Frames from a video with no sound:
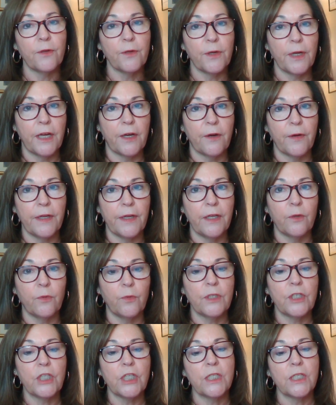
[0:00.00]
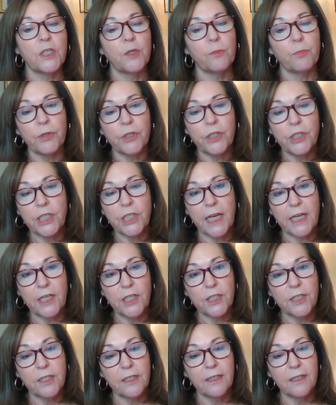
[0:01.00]
another area, which is
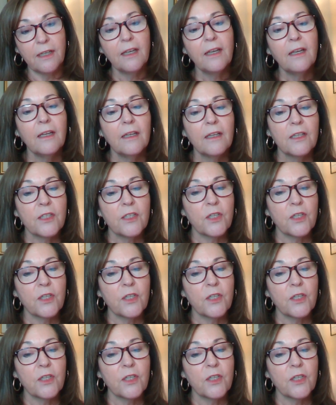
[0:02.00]
depreciation.